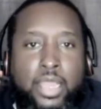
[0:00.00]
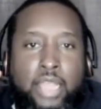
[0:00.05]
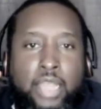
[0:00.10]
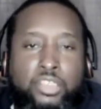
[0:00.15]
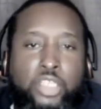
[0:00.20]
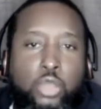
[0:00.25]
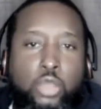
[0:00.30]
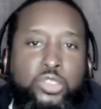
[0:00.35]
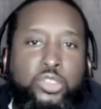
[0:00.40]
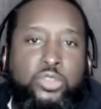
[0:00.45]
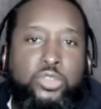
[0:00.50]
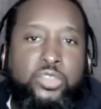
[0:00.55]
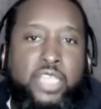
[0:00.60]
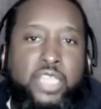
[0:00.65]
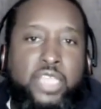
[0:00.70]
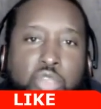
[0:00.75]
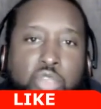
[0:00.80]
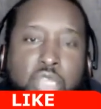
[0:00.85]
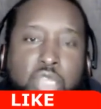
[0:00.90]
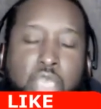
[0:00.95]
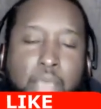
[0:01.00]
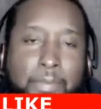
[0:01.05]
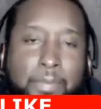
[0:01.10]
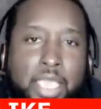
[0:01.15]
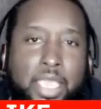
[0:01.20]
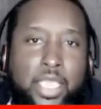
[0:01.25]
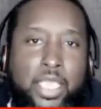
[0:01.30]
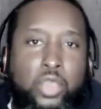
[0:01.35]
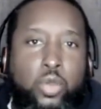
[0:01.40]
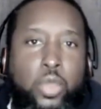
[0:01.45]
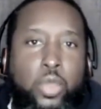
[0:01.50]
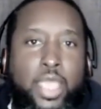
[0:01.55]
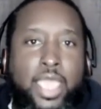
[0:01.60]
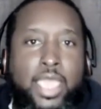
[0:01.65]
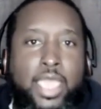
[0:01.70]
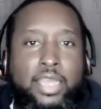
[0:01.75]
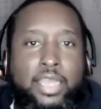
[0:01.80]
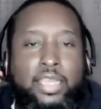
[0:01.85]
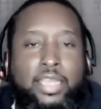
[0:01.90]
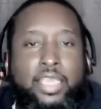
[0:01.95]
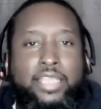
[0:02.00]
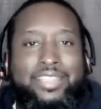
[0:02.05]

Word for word: Now, Toasters, as you come in, go ahead and